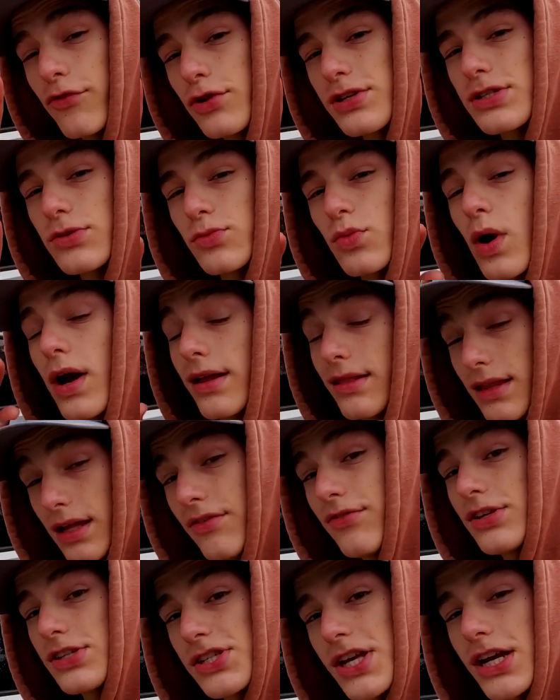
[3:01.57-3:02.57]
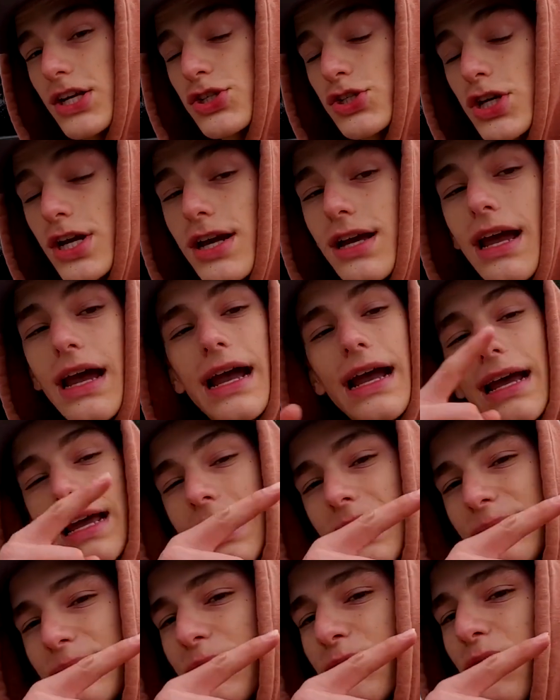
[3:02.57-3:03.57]
reasons why I love this XJ,
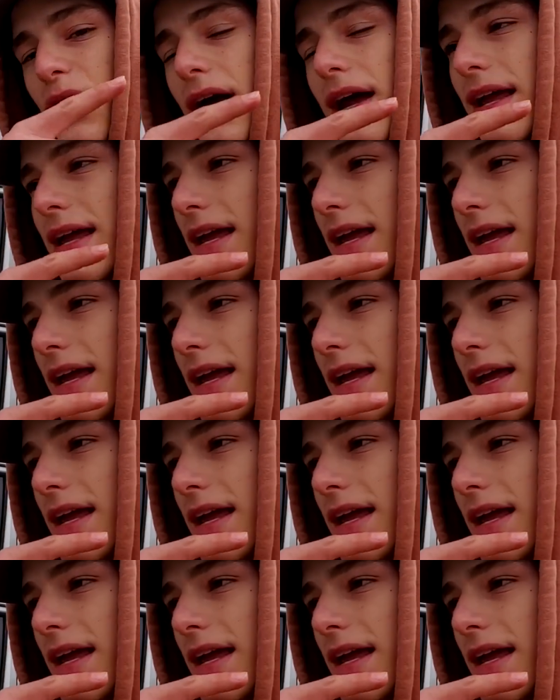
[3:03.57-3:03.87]
it'll be right